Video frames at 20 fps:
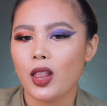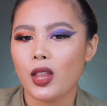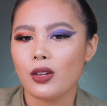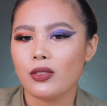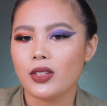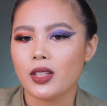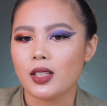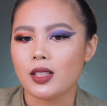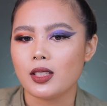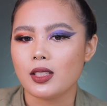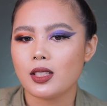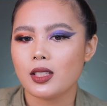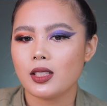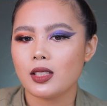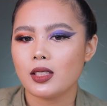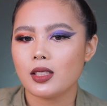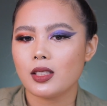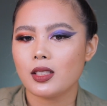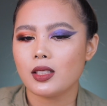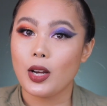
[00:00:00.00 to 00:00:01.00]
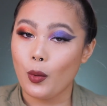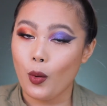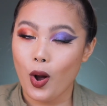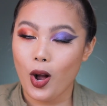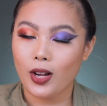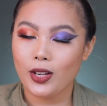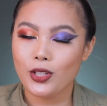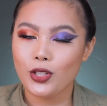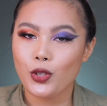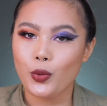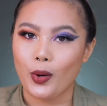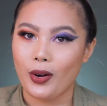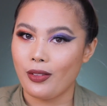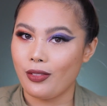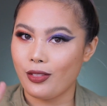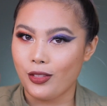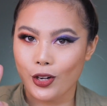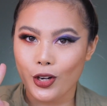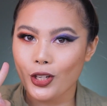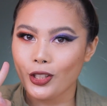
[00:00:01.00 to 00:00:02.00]
I love it. Now on to
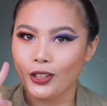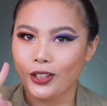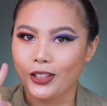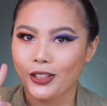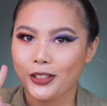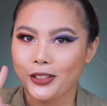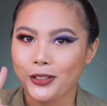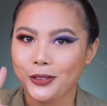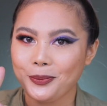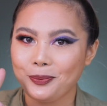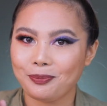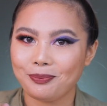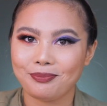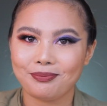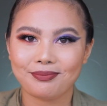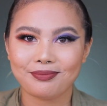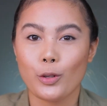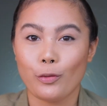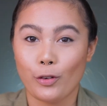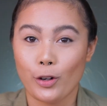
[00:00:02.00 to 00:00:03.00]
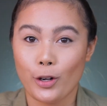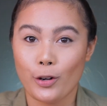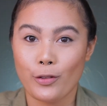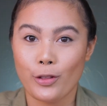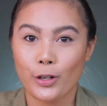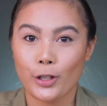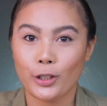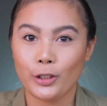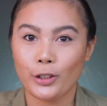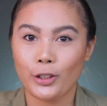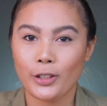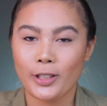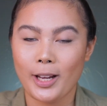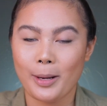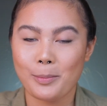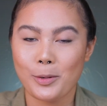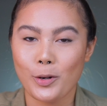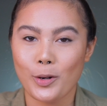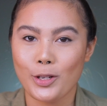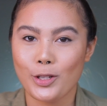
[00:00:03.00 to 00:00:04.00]
our third look. So for our third
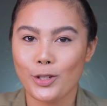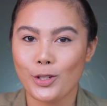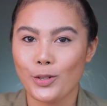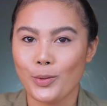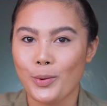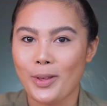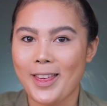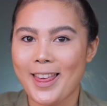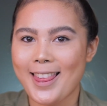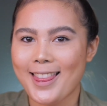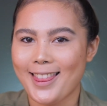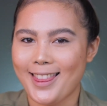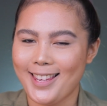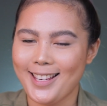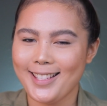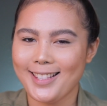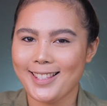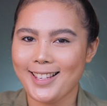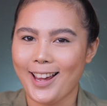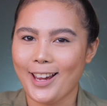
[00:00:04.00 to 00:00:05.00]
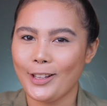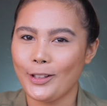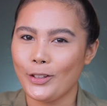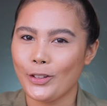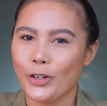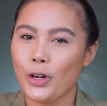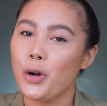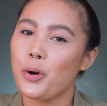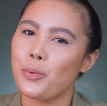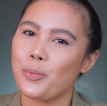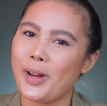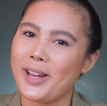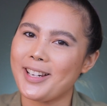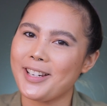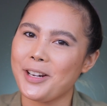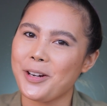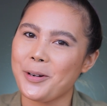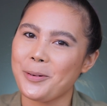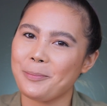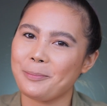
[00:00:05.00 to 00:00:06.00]
look, I'm going to do this eye look
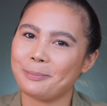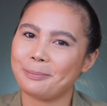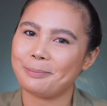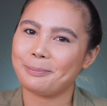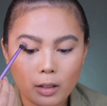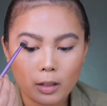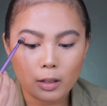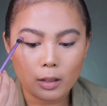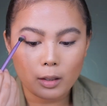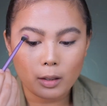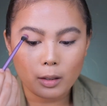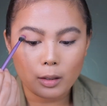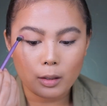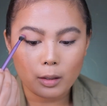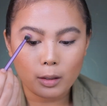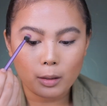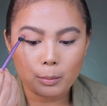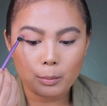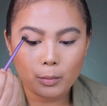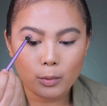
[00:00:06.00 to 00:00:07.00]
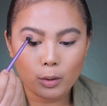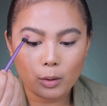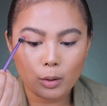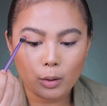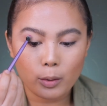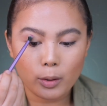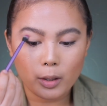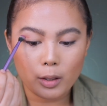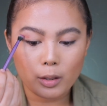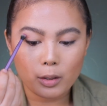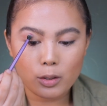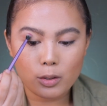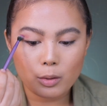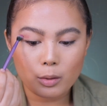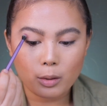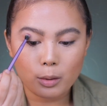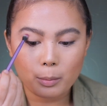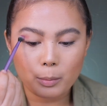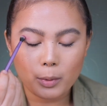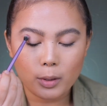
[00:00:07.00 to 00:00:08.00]
right here. Okay, so it says here, emphasize
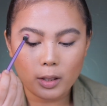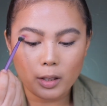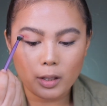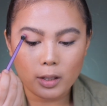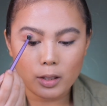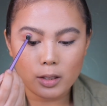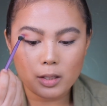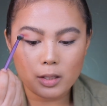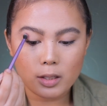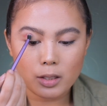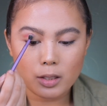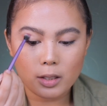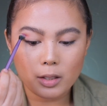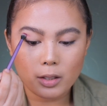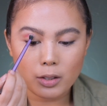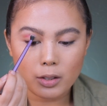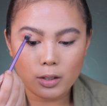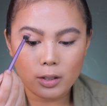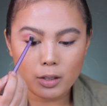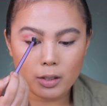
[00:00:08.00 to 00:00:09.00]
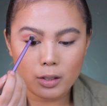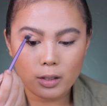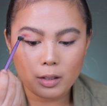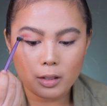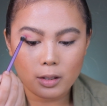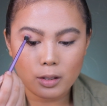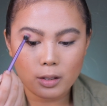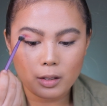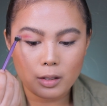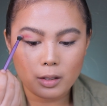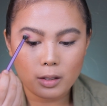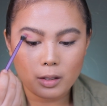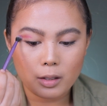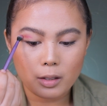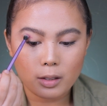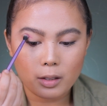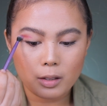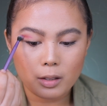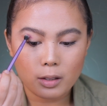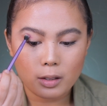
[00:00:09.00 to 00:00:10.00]
the socket with fuchsia
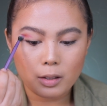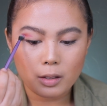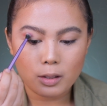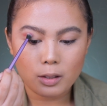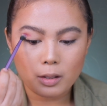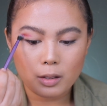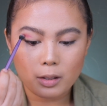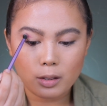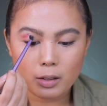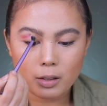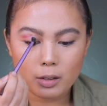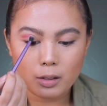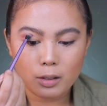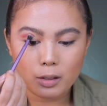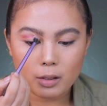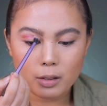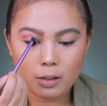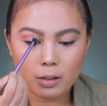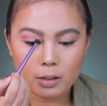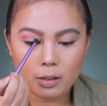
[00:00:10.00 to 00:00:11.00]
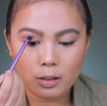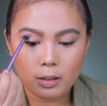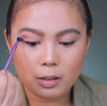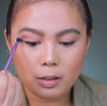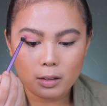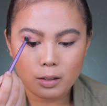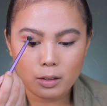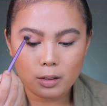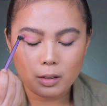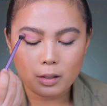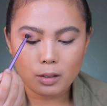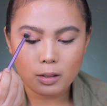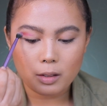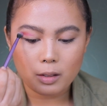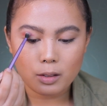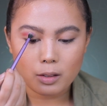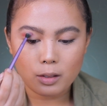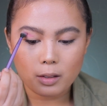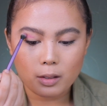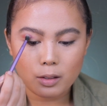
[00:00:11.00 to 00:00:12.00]
shadow and use a small detail brush.
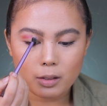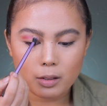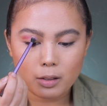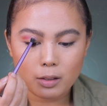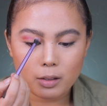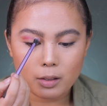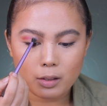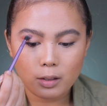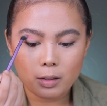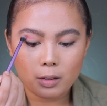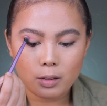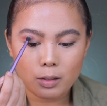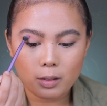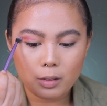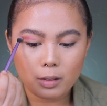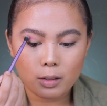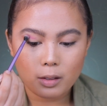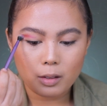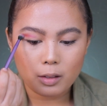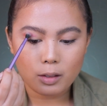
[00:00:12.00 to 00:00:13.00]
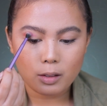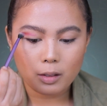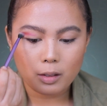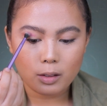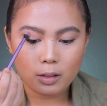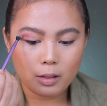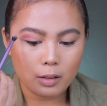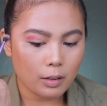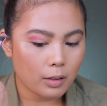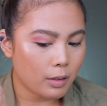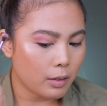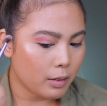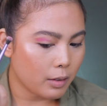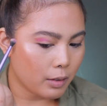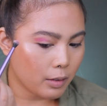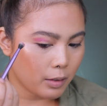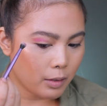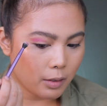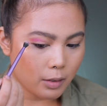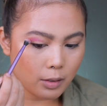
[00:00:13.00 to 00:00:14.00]
So I'm gonna use my Real
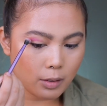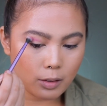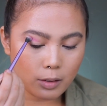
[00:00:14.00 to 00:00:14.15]
Techniques